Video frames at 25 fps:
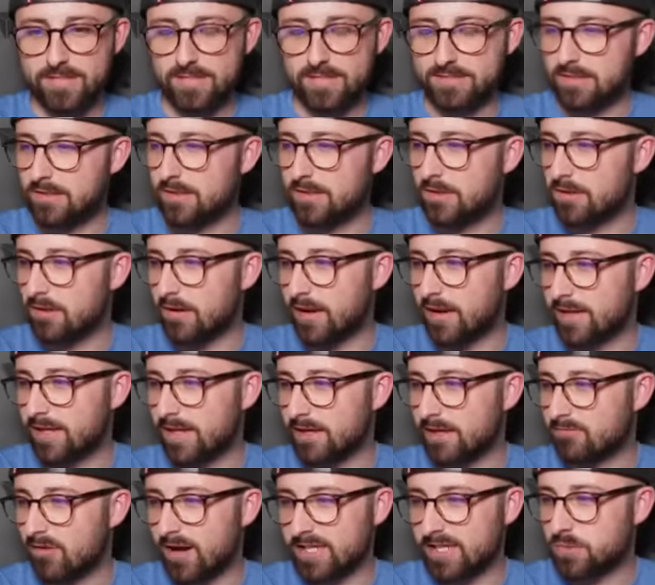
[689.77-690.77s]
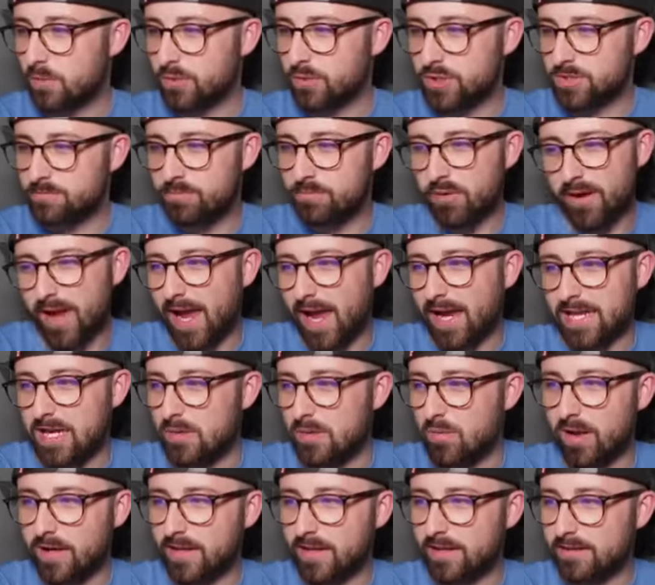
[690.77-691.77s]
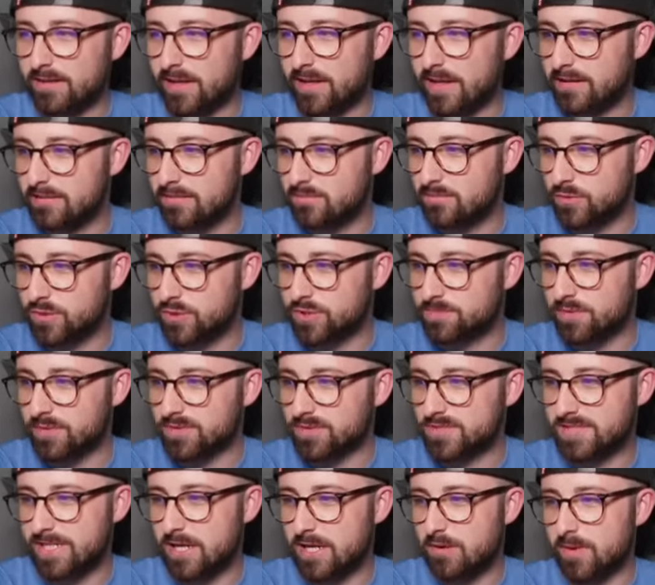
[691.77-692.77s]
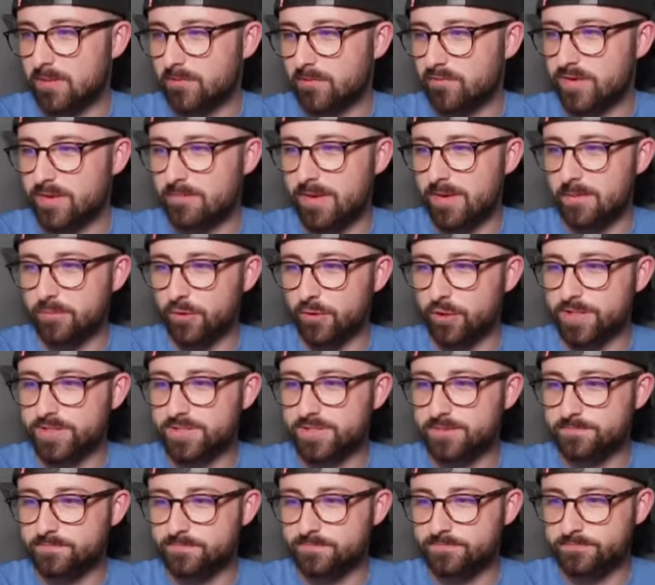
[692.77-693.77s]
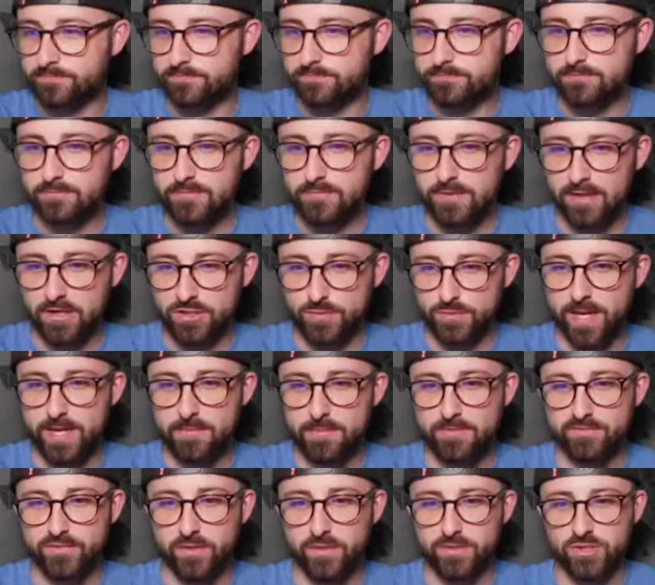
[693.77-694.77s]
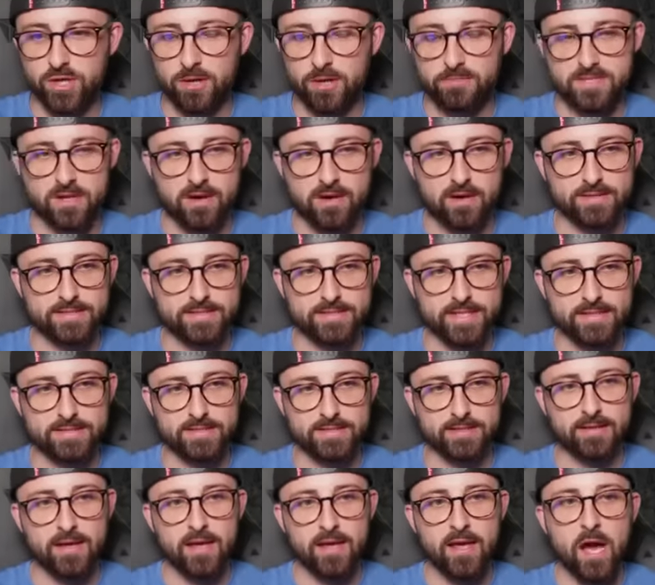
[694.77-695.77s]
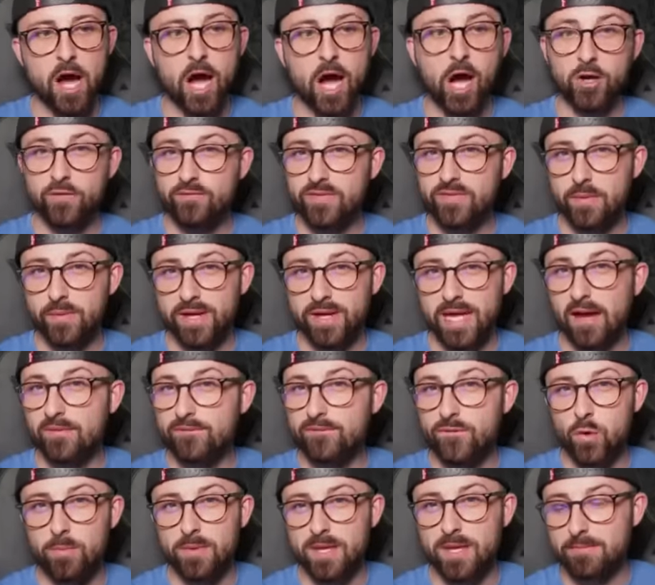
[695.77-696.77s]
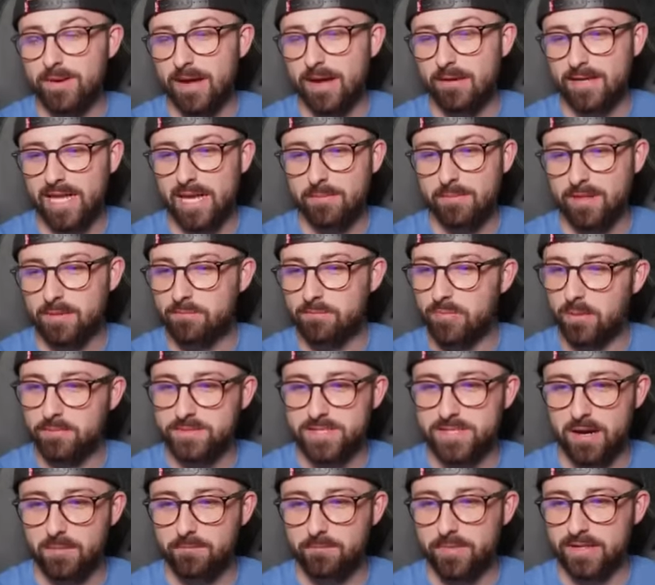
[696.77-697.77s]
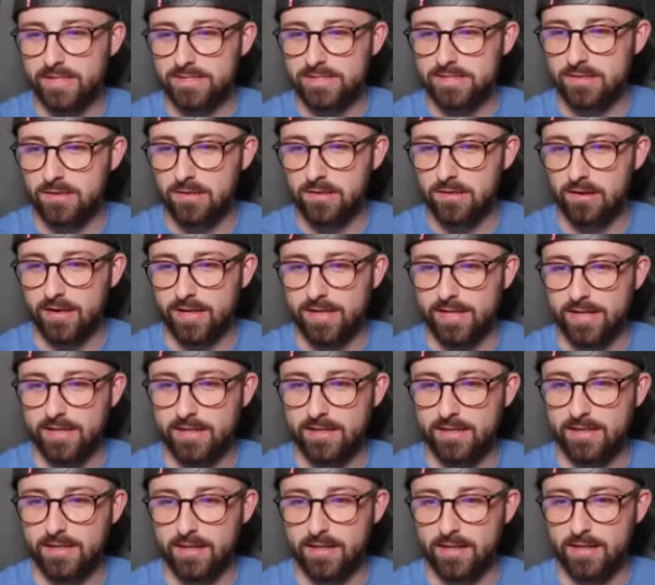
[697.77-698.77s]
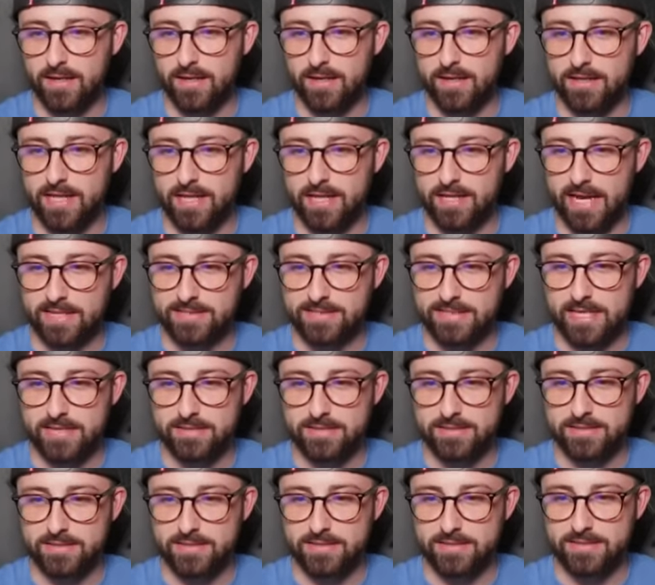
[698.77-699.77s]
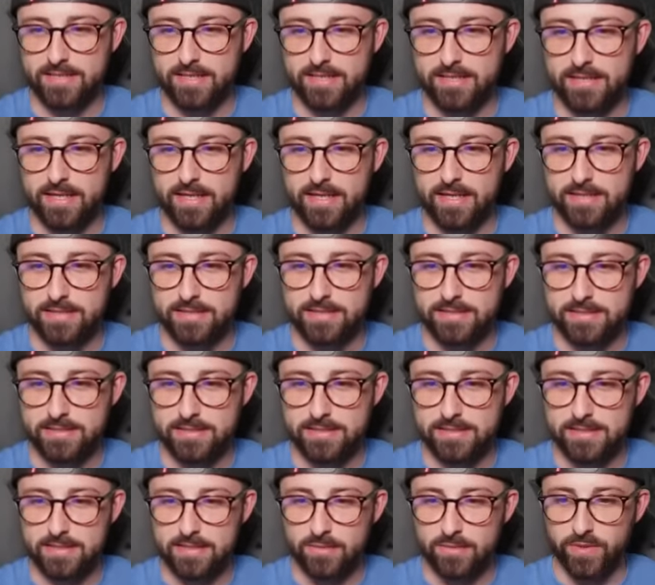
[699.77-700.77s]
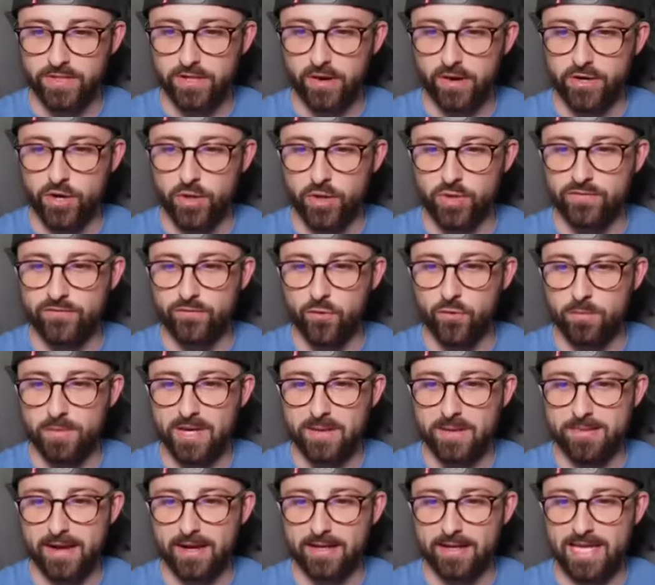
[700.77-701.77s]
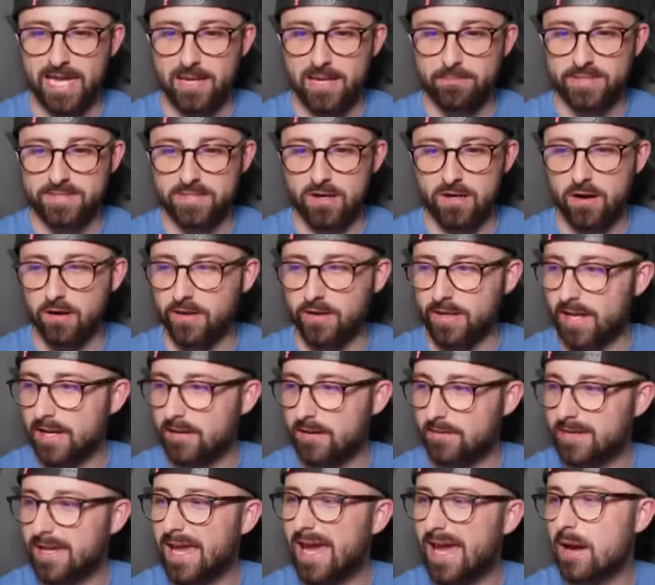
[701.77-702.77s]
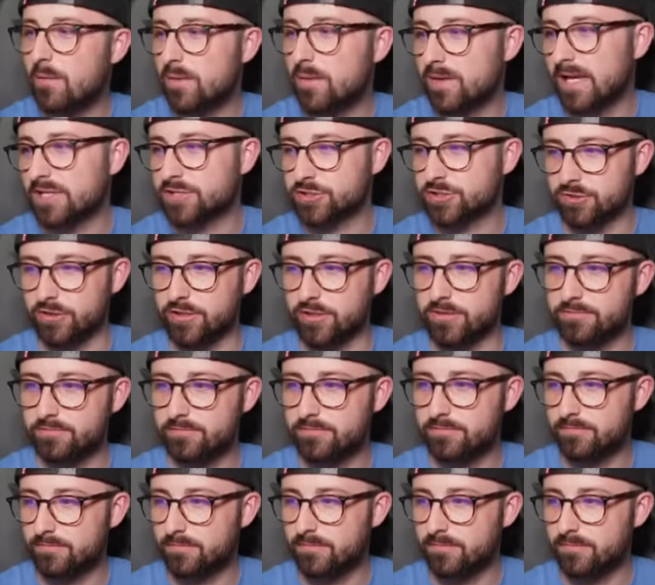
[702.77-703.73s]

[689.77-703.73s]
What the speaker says: Doesn't look like it, right? So we'll just put anyone in then. We'll just put Steele in for the memories because we had him a few times last season. Hopefully we get a £4 million keeper that pops up, but it doesn't look like it, as Alan's just said there. We don't know who the £4 million keepers are yet. Yeah, that's true.